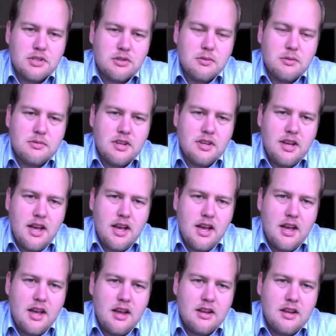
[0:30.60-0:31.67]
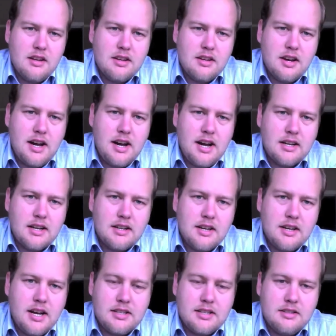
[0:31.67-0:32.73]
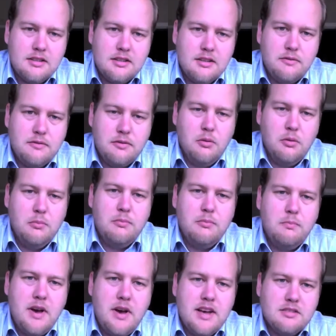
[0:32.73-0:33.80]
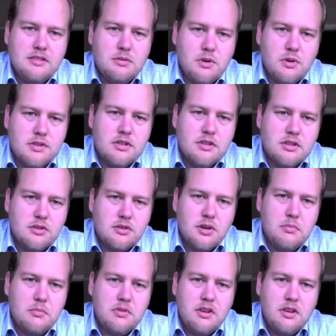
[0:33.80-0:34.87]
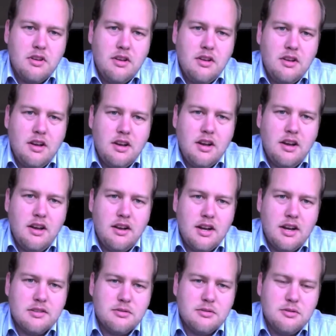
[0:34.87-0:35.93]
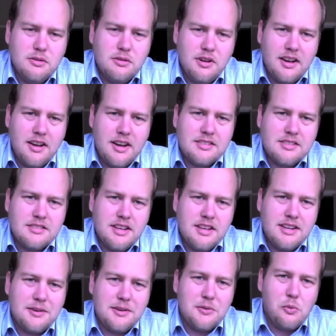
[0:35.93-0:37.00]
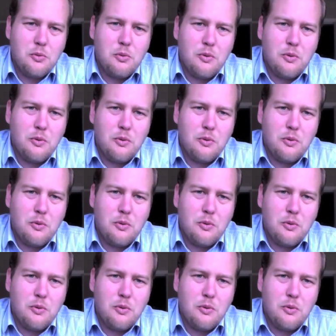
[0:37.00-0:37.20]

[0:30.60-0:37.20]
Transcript: my script and I cut the film as it was in the script, and I soon realized that it